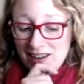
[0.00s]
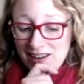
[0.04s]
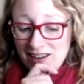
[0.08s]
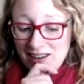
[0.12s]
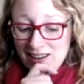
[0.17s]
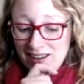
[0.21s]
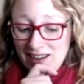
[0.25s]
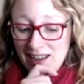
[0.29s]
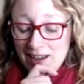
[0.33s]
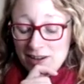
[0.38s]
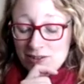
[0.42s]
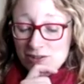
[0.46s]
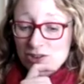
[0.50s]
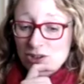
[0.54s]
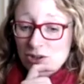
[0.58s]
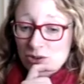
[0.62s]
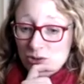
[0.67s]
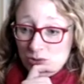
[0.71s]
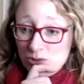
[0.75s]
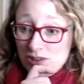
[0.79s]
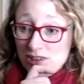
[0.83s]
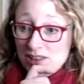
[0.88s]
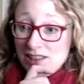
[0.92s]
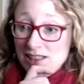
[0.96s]
uh,
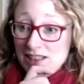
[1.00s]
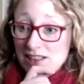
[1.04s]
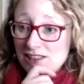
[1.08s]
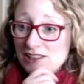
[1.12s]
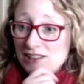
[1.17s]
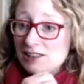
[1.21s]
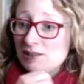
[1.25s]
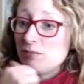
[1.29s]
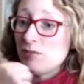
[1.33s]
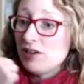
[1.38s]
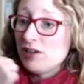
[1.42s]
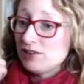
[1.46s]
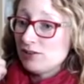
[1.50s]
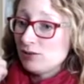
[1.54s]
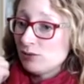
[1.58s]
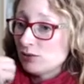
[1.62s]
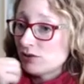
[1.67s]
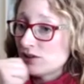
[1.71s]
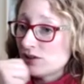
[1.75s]
household recently actually is my daughter